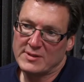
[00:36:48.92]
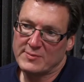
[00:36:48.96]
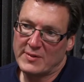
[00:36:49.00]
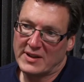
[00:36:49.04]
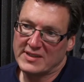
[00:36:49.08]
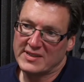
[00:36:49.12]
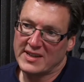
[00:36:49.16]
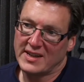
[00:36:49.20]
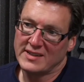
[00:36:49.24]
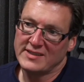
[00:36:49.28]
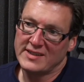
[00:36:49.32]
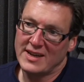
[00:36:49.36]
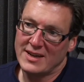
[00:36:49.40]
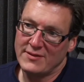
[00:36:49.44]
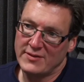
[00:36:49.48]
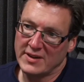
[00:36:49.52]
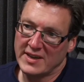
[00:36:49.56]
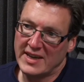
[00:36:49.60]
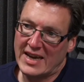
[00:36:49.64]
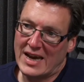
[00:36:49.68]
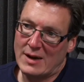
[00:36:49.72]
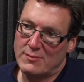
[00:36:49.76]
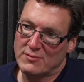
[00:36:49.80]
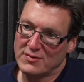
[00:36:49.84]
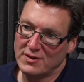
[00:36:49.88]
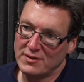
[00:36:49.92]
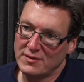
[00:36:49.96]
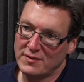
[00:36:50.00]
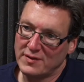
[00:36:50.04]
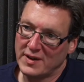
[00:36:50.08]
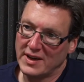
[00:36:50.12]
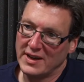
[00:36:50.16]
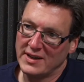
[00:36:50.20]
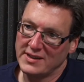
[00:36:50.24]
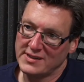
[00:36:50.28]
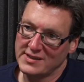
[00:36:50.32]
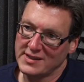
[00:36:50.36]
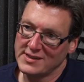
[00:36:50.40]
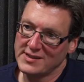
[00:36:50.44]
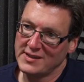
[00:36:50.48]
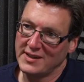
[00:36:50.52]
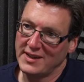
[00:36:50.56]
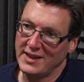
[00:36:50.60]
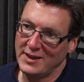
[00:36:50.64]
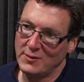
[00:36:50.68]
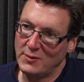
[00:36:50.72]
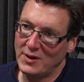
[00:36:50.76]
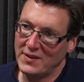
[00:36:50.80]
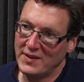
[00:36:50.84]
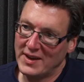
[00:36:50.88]
back to that David Cameron phase, doesn't
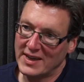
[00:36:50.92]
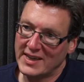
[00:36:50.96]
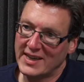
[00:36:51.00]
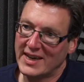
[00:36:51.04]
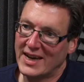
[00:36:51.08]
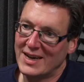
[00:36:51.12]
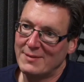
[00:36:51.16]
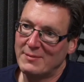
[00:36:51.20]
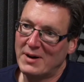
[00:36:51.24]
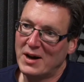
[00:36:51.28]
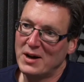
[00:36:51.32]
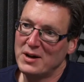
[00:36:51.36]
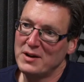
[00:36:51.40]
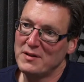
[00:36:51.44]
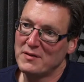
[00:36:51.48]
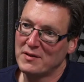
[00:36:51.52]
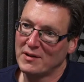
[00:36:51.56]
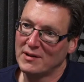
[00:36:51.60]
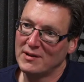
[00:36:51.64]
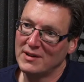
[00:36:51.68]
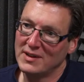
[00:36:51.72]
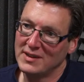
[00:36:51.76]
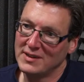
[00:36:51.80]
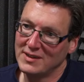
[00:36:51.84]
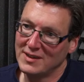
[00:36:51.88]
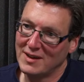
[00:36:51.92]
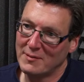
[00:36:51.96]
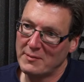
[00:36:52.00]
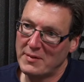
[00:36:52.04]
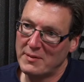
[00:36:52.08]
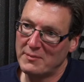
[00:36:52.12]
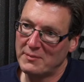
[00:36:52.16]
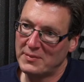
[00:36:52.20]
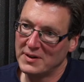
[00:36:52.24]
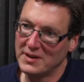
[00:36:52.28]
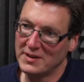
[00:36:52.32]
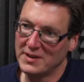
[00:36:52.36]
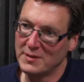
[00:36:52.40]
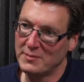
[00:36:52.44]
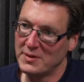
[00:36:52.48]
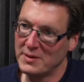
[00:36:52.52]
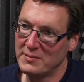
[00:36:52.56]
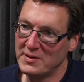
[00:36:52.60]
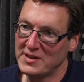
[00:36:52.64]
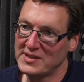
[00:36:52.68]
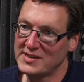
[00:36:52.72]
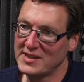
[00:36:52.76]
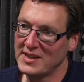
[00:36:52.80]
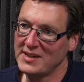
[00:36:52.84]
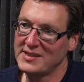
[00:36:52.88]
it? When they came over, and I remember the
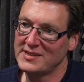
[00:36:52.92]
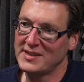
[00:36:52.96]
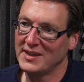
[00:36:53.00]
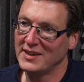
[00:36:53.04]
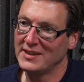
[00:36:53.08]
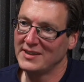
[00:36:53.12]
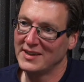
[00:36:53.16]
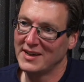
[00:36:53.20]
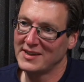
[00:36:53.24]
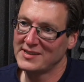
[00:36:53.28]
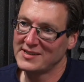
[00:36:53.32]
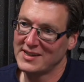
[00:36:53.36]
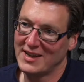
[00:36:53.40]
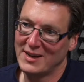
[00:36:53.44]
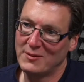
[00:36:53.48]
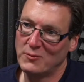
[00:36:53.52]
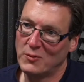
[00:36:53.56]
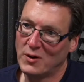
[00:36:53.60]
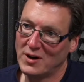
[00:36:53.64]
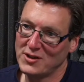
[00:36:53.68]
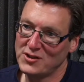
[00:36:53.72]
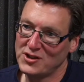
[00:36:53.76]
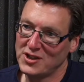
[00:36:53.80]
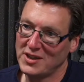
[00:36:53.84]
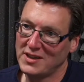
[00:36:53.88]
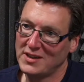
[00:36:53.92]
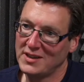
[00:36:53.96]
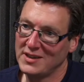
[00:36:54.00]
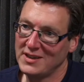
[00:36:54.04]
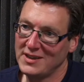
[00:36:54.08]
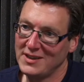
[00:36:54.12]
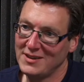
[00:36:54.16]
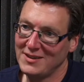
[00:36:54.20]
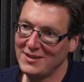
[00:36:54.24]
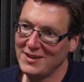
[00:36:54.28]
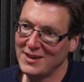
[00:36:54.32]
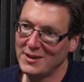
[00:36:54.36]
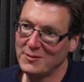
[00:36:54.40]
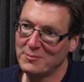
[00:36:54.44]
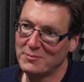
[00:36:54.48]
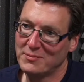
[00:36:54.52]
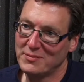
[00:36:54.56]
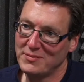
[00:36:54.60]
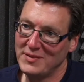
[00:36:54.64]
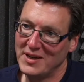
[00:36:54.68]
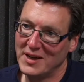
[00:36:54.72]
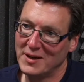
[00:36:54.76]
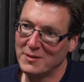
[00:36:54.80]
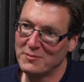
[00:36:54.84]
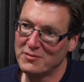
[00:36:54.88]
BBC sitting there saying, "Why should the
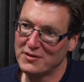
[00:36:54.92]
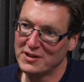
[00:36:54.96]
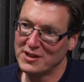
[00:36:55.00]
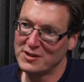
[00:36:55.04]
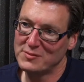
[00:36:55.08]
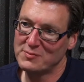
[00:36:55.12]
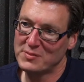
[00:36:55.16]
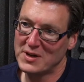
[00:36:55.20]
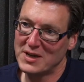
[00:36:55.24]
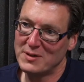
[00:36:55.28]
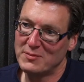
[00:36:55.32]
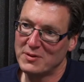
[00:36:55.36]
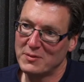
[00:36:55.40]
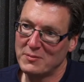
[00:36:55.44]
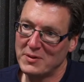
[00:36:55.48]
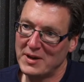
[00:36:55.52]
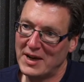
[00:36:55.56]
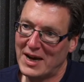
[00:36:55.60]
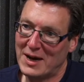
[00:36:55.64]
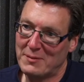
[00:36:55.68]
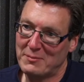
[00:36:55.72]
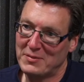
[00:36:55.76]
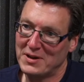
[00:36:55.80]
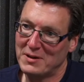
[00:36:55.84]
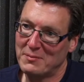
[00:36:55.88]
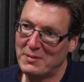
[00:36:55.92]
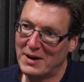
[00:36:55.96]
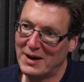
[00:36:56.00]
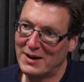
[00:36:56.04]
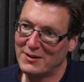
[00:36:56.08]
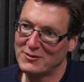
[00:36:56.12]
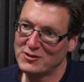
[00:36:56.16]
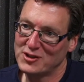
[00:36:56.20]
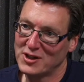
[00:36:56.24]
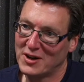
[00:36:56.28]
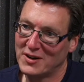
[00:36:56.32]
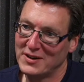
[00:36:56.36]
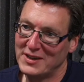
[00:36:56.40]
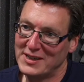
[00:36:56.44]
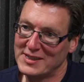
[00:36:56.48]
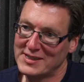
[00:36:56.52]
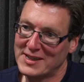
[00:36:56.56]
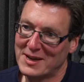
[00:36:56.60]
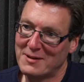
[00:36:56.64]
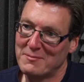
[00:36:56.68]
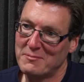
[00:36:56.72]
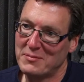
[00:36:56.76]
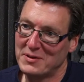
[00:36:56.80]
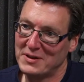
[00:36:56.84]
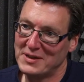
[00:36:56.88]
British people be happy about Chinese
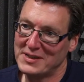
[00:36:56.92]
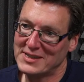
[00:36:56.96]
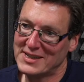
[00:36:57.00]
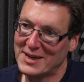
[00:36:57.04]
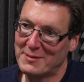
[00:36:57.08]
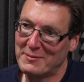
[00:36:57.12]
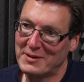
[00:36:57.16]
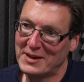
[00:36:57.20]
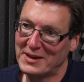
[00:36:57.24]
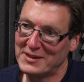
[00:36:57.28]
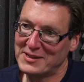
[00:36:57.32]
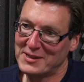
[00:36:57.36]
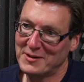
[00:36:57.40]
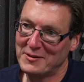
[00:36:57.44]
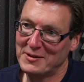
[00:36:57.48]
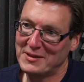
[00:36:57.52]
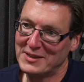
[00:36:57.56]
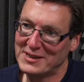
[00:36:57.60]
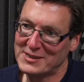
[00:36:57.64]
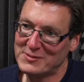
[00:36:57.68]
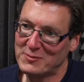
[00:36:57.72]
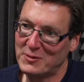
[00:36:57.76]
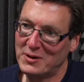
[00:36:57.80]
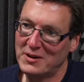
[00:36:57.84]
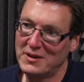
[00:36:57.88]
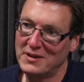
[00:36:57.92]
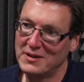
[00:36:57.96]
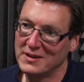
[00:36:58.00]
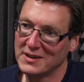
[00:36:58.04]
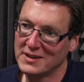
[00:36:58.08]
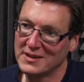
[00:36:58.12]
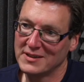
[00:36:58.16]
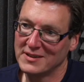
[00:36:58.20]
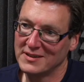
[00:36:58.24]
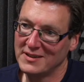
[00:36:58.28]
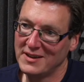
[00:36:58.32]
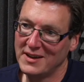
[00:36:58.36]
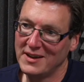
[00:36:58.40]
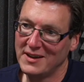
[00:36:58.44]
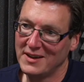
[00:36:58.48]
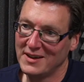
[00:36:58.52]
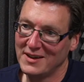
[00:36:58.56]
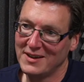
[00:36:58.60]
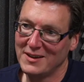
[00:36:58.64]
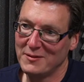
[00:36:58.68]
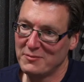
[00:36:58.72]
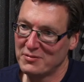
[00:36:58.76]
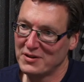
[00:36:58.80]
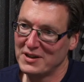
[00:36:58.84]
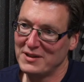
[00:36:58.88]
companies coming and doing this work?" And
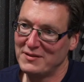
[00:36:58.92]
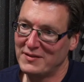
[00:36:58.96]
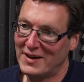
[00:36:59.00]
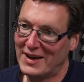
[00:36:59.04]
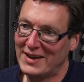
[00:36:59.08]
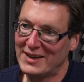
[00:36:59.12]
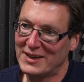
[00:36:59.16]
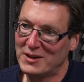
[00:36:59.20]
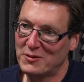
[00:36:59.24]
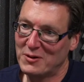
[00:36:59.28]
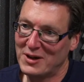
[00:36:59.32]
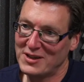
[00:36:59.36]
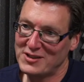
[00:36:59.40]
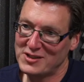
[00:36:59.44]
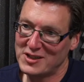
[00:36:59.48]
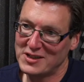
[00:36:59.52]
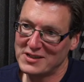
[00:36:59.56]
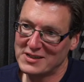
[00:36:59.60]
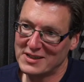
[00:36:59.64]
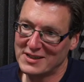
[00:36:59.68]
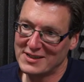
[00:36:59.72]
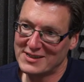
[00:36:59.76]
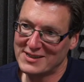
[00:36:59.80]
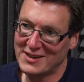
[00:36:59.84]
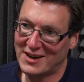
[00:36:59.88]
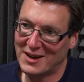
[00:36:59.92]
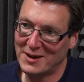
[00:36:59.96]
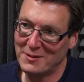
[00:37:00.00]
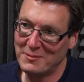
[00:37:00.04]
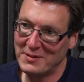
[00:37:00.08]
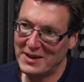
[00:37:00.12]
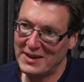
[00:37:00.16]
they're pretty valid questions at the time.